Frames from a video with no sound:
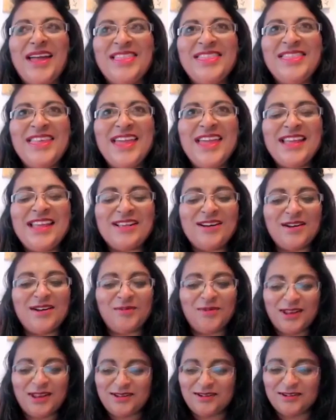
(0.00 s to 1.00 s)
and then I
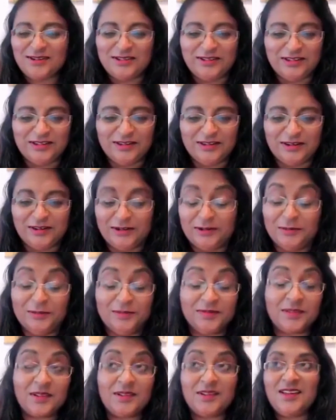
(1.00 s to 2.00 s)
went on
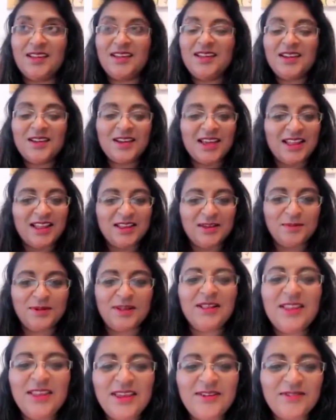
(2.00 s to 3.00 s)
to, can you
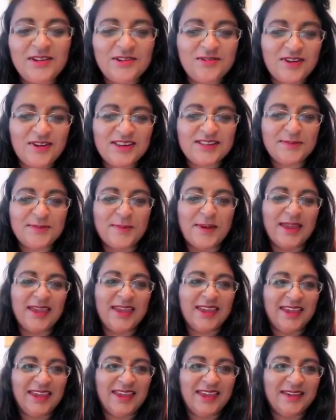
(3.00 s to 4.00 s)
believe it,
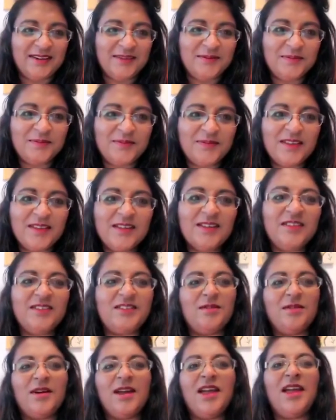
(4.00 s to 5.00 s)
dressmaking.
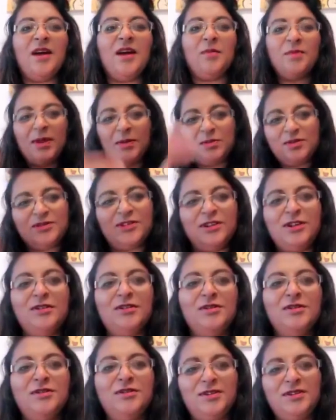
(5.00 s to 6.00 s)
So I helped people to
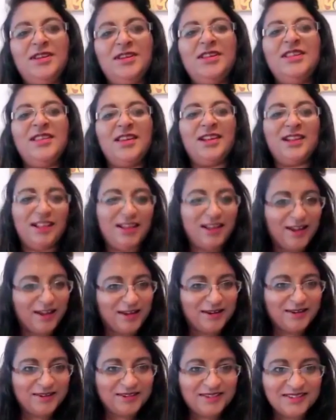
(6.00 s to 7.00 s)
look good in their
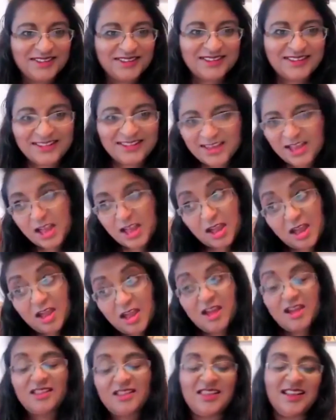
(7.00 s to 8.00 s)
clothes.
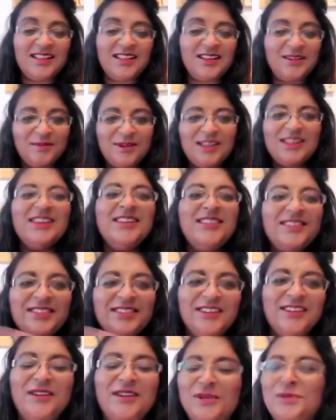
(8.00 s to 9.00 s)
Then I went
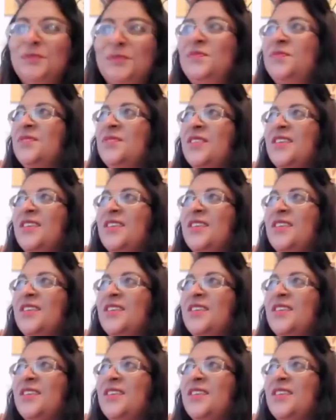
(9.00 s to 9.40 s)
into